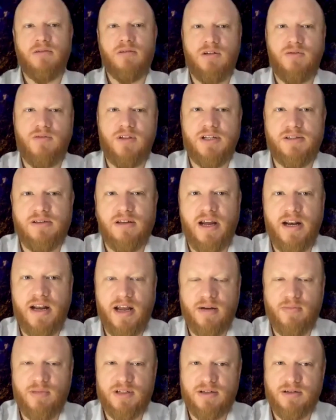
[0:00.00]
if there's light
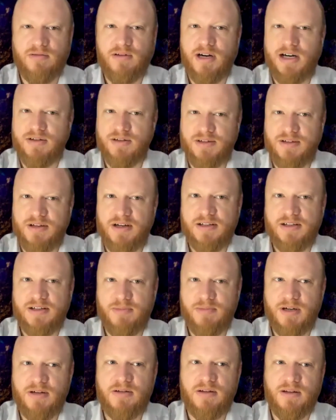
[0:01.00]
atom interactions, I
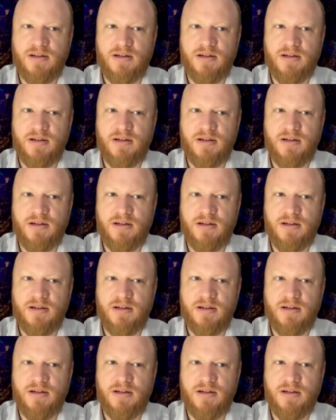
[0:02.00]
expect that there's